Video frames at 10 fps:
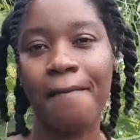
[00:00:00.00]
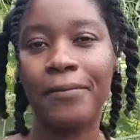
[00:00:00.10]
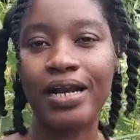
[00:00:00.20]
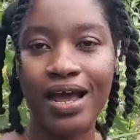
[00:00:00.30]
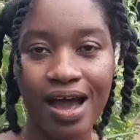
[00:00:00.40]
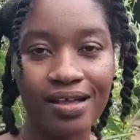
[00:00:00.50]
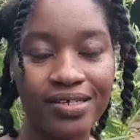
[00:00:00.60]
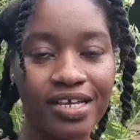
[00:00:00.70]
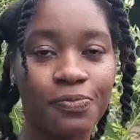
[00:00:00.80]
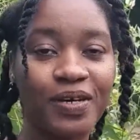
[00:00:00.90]
plant,
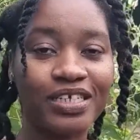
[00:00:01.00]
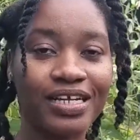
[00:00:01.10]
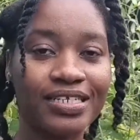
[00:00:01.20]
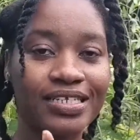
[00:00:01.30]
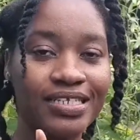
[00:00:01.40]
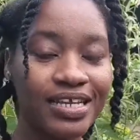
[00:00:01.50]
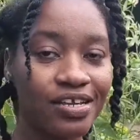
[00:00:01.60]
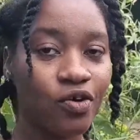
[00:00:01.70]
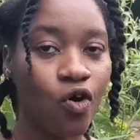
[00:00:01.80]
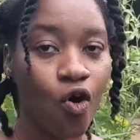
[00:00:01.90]
especially
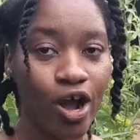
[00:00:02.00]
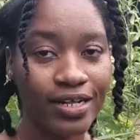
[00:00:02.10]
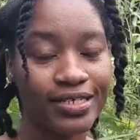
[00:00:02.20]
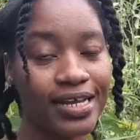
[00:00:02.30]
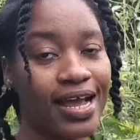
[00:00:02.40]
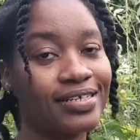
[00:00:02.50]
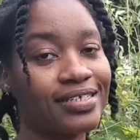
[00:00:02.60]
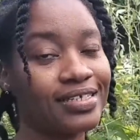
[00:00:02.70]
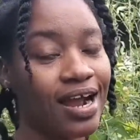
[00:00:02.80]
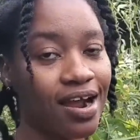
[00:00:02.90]
seed oils that I
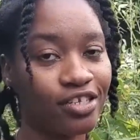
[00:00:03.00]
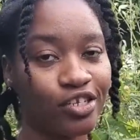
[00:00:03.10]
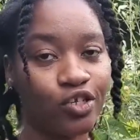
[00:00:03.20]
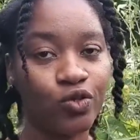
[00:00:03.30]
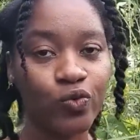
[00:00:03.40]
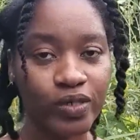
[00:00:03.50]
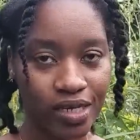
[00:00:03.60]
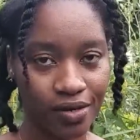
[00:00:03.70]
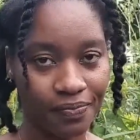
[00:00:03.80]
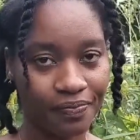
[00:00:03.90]
start
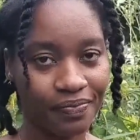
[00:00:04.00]
using.